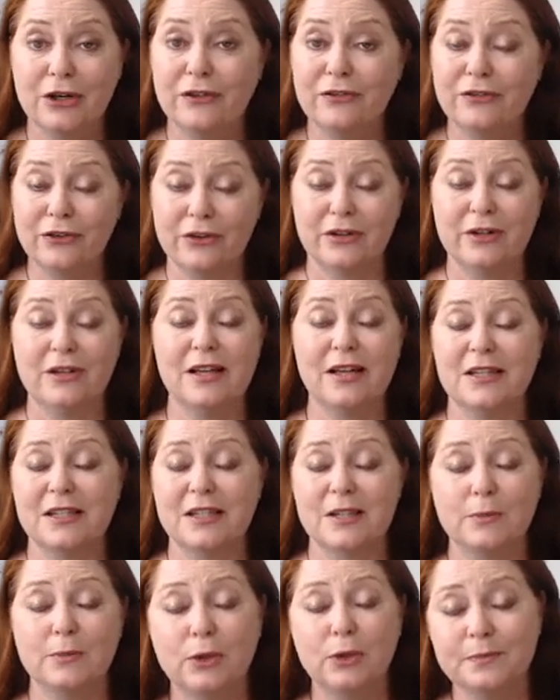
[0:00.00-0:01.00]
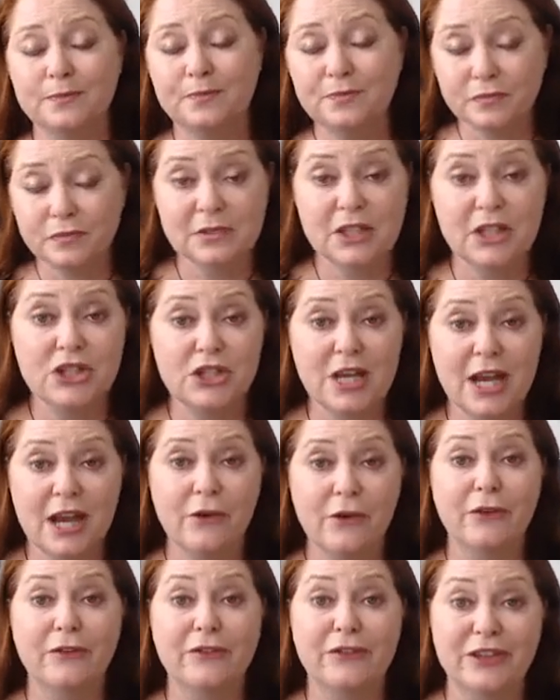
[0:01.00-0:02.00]
For a small share
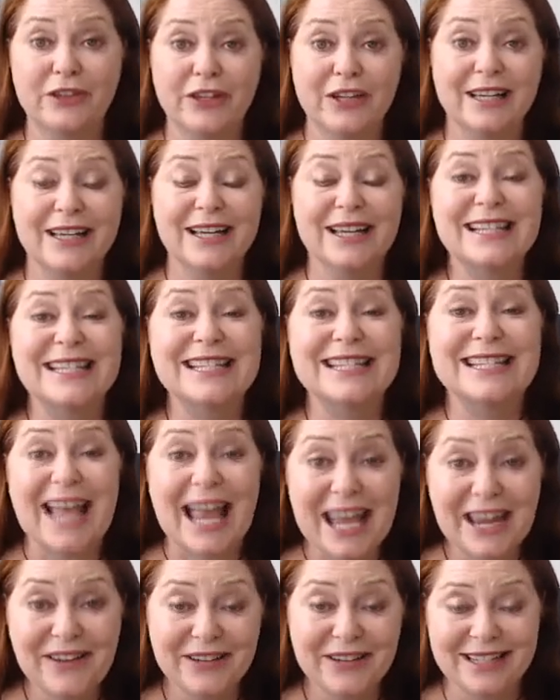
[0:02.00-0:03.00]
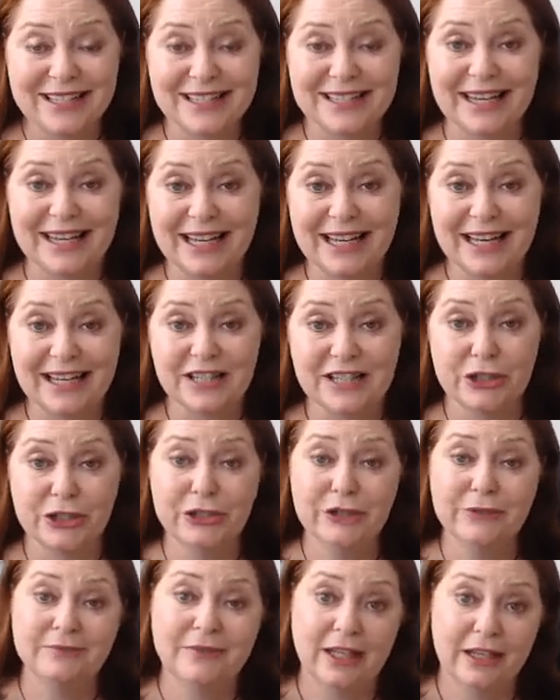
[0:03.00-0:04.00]
of the savings that he gets
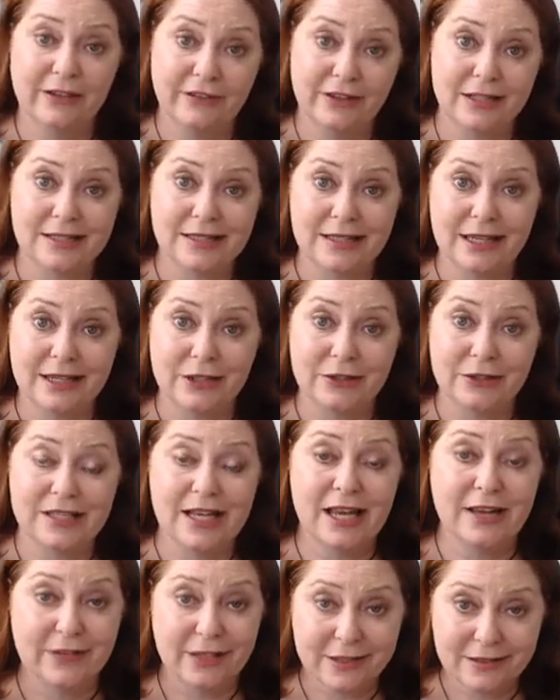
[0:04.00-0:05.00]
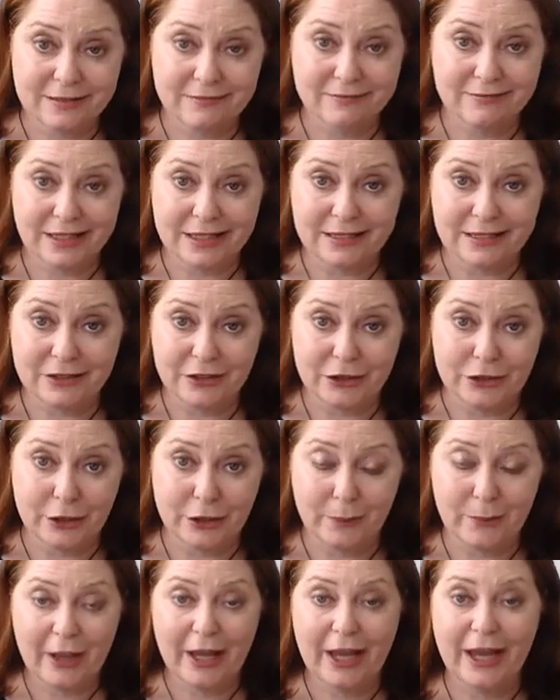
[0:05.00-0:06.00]
you, if he doesn't get you savings, you
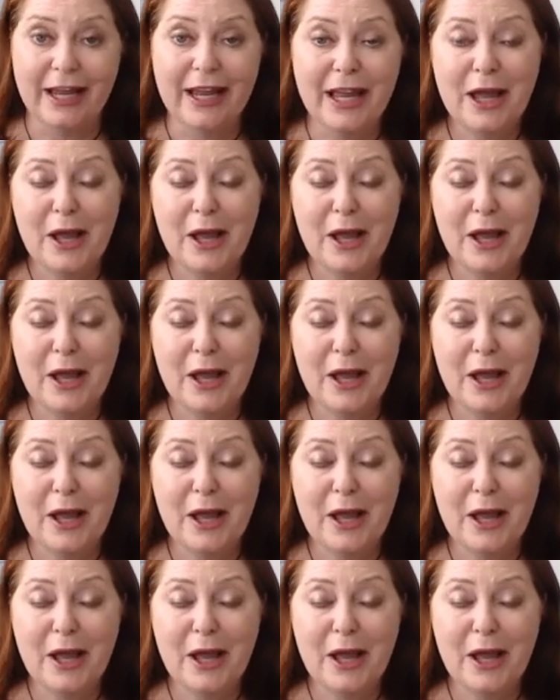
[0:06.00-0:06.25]
don't pay.